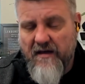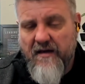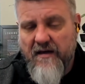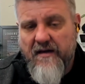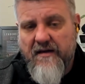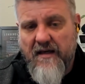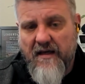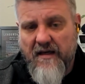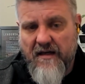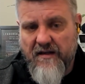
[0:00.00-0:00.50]

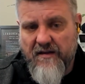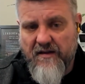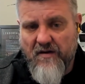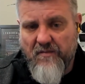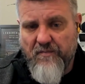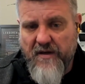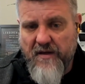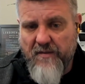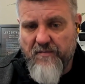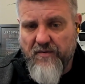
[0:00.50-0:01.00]
getting their
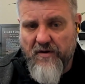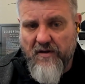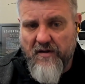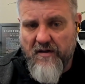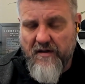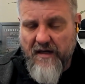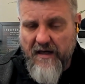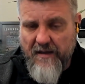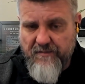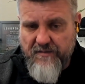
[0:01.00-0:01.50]
people
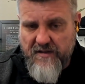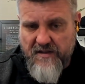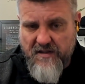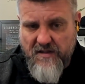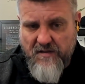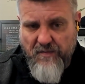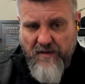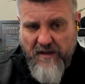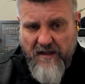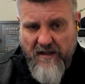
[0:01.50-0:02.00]
up to
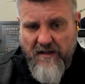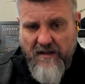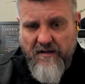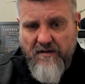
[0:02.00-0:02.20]
speed.